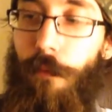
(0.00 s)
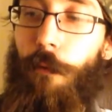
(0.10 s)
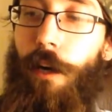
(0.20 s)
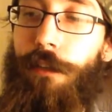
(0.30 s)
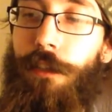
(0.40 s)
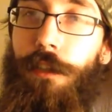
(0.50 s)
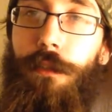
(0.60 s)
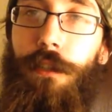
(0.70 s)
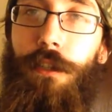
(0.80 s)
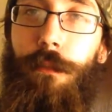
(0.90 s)
Watching
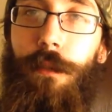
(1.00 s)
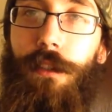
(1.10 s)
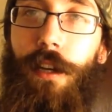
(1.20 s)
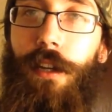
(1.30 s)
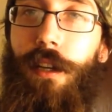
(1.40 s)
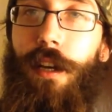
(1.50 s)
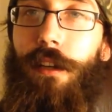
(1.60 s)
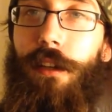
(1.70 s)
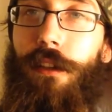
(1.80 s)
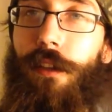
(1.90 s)
YouTube is like a
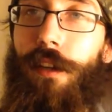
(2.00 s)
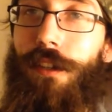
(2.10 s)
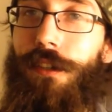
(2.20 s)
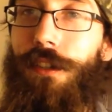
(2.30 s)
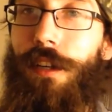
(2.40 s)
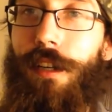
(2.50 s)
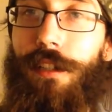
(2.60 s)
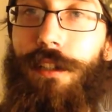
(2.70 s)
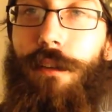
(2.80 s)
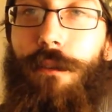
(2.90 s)
nightly thing, so I
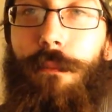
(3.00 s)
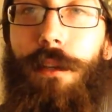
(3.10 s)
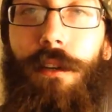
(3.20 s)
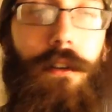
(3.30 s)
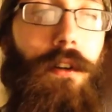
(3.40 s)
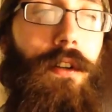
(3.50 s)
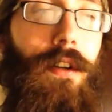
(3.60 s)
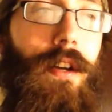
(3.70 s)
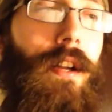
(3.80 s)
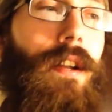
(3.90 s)
guess that won't be going on
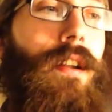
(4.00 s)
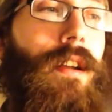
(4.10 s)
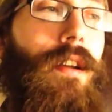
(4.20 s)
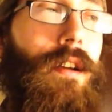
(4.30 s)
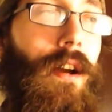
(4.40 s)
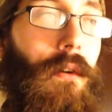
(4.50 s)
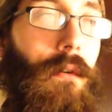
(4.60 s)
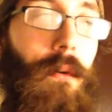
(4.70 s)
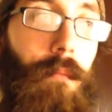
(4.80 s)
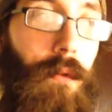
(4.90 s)
tonight. I don't
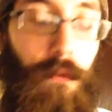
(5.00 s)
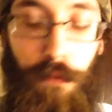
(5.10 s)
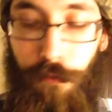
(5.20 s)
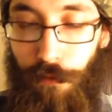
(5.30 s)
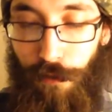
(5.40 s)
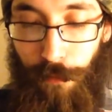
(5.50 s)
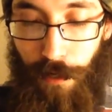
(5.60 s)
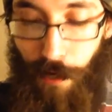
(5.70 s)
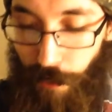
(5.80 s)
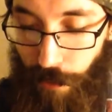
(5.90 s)
want to blow through all
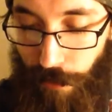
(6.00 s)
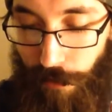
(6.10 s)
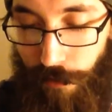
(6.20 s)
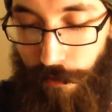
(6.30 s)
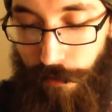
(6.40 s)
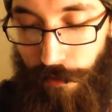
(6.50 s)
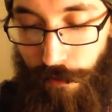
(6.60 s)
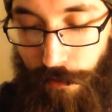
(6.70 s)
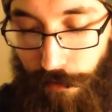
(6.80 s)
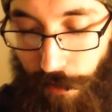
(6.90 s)
my
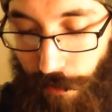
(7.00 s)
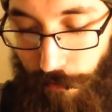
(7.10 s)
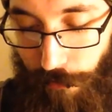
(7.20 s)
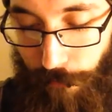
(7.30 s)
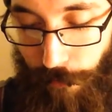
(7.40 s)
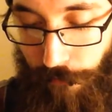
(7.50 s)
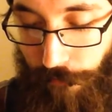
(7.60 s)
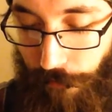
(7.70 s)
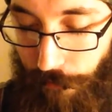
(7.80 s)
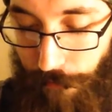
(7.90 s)
data on my
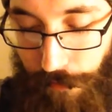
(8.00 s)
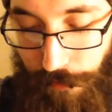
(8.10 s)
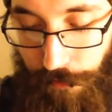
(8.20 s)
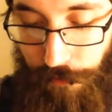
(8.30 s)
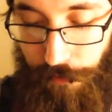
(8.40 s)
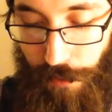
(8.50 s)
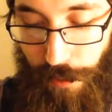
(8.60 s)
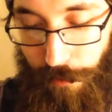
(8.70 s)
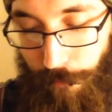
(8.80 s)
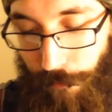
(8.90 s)
phone to do
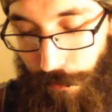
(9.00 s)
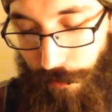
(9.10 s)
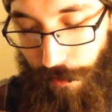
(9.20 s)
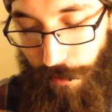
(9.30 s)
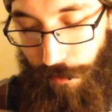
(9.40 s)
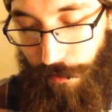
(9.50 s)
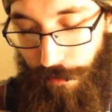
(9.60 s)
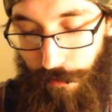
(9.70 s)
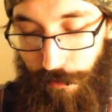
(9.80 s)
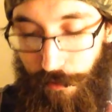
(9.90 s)
that, but
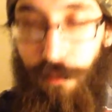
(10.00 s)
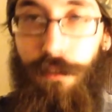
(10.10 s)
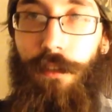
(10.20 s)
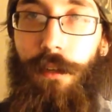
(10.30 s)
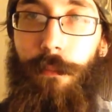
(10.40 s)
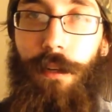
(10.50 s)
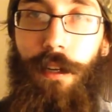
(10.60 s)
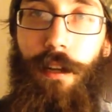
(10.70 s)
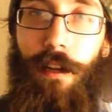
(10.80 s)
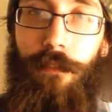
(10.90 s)
so
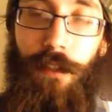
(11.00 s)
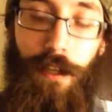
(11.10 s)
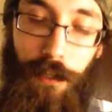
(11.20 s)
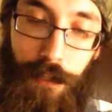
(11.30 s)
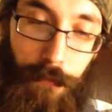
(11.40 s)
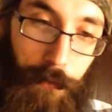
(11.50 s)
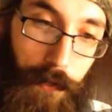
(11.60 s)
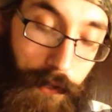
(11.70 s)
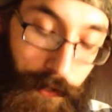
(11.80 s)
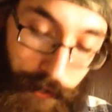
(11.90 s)
anybody, I'll have to catch up
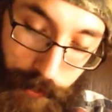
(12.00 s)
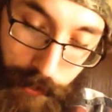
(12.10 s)
on you in a